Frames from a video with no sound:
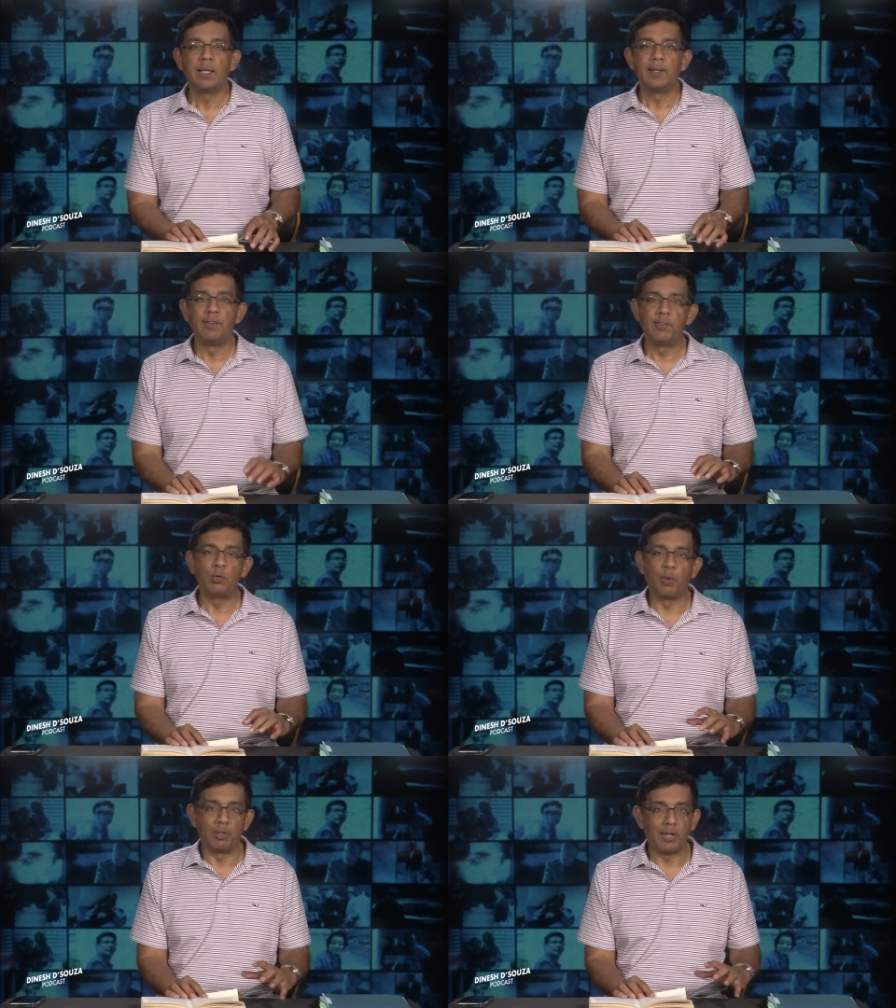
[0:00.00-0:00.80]
This
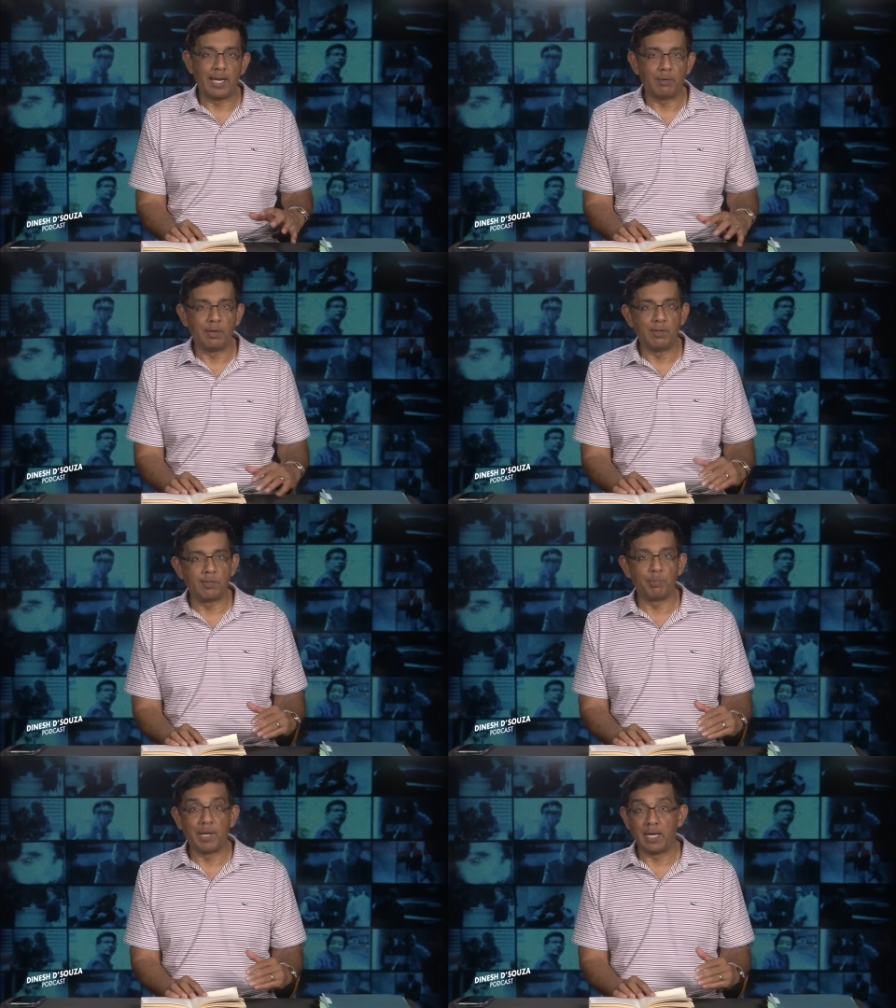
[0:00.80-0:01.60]
is what
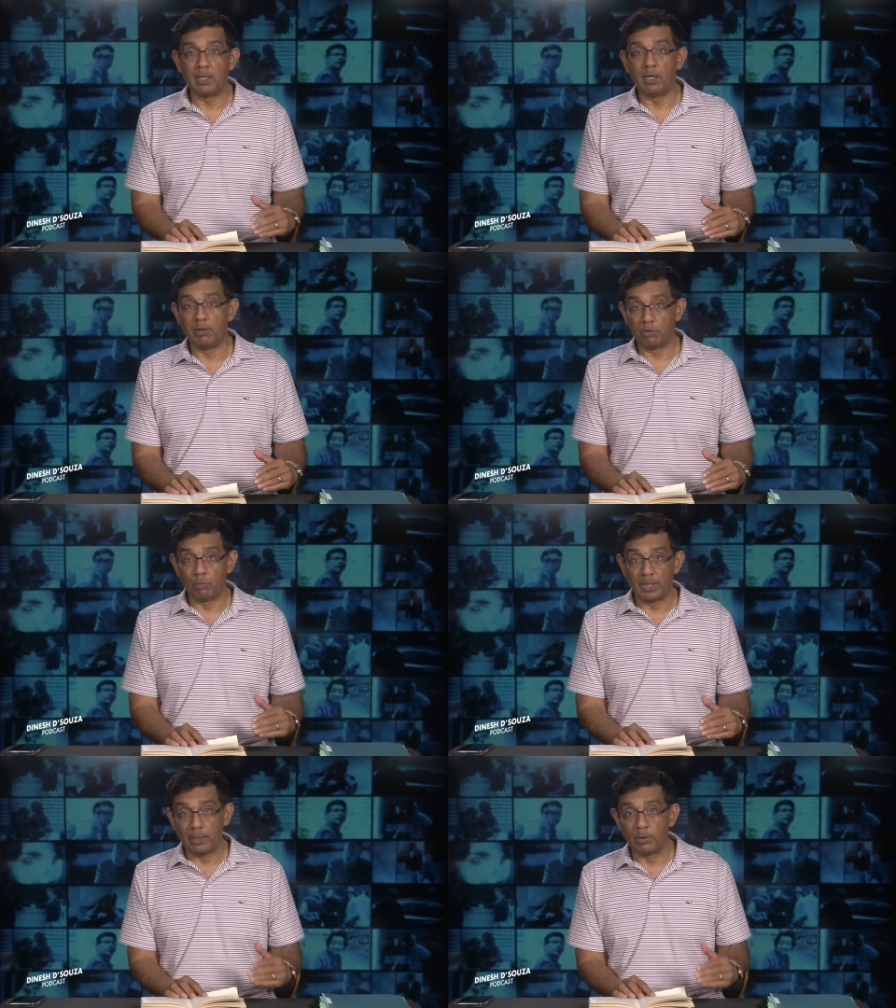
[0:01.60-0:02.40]
tyrants, by and large, are
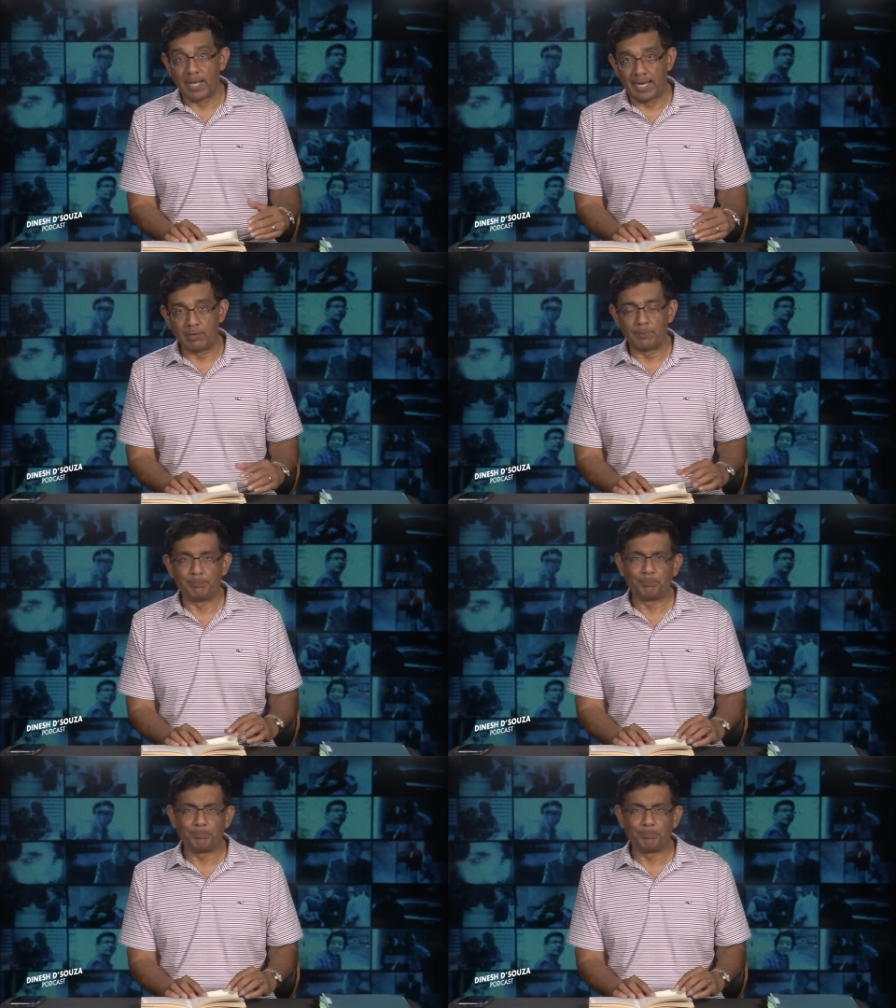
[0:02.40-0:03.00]
really good at.